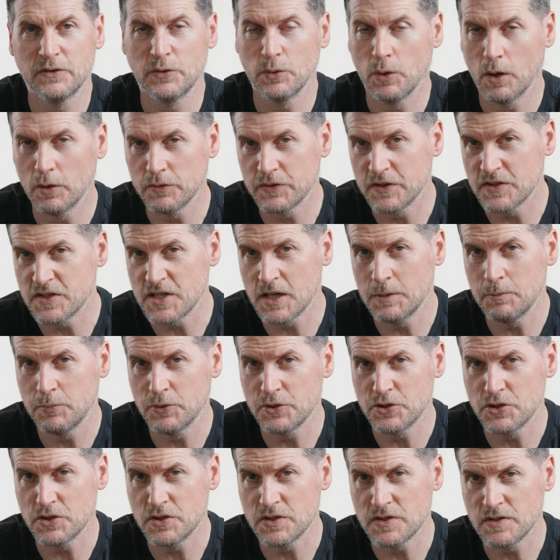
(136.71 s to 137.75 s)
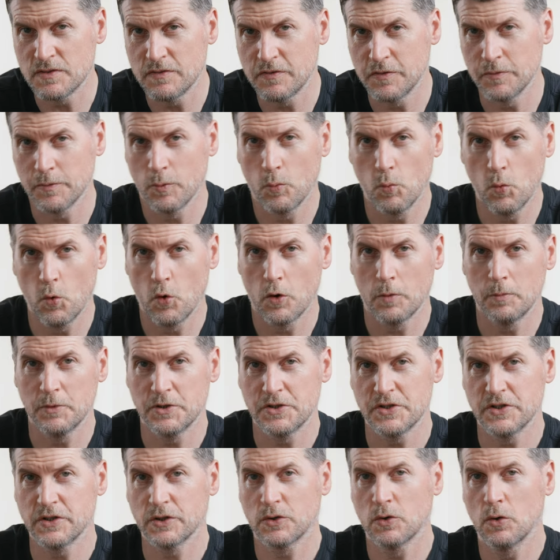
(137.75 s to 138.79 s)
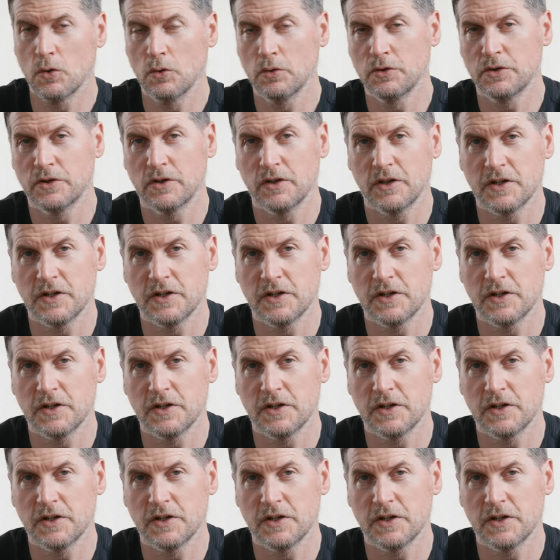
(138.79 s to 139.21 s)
throughout the temperatures from the warmer to the colder